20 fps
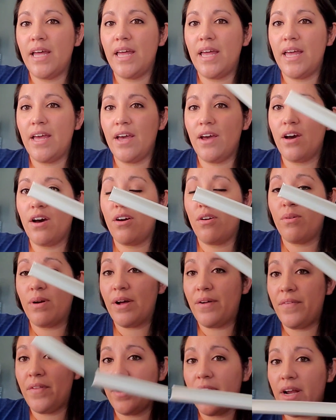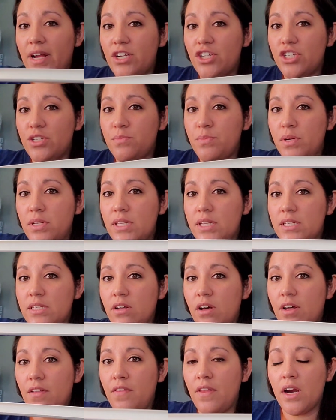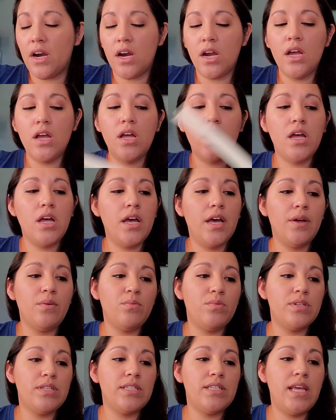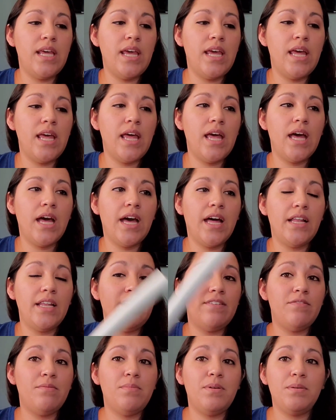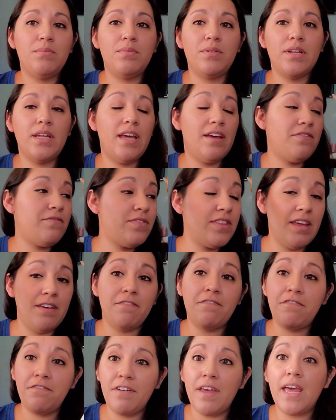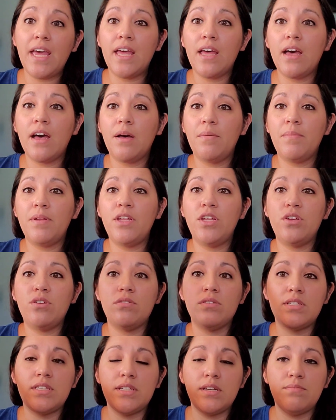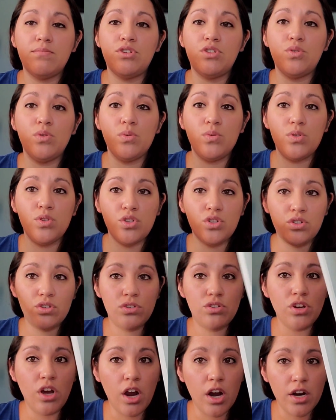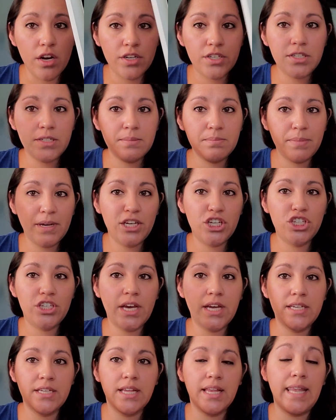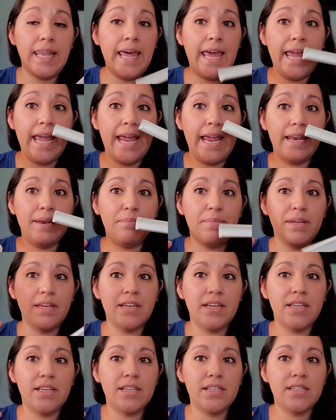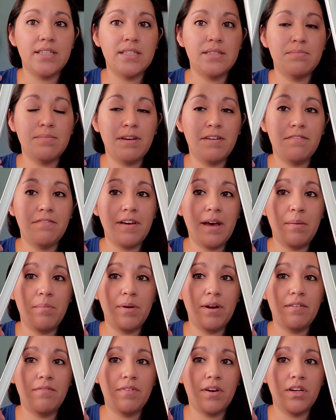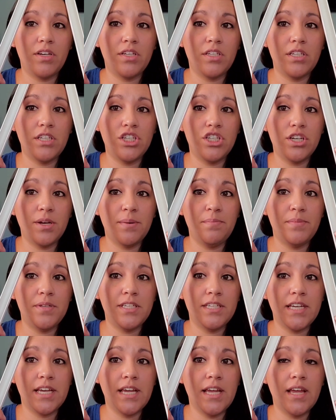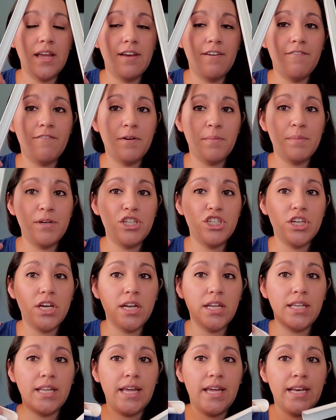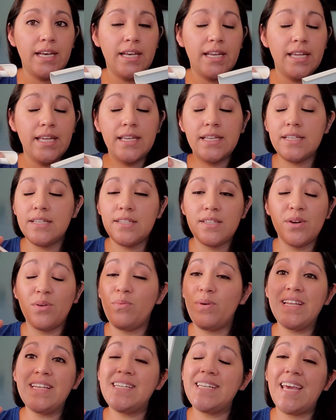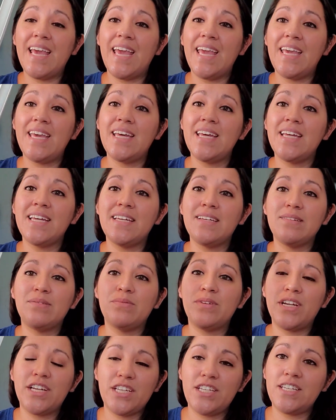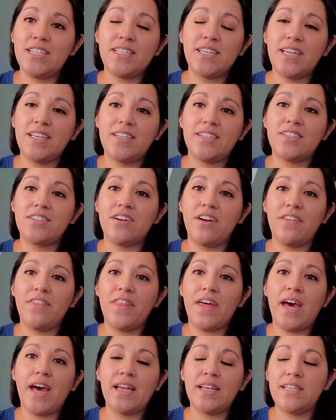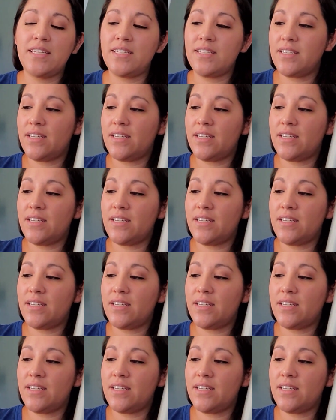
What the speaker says: it around there and just put this on there. and we'll see. I'll even be able to, if they fit, I'm going to use them to start my chatelaine, because my fabric finally shipped from my chatelaine. So one day when I decide to start that,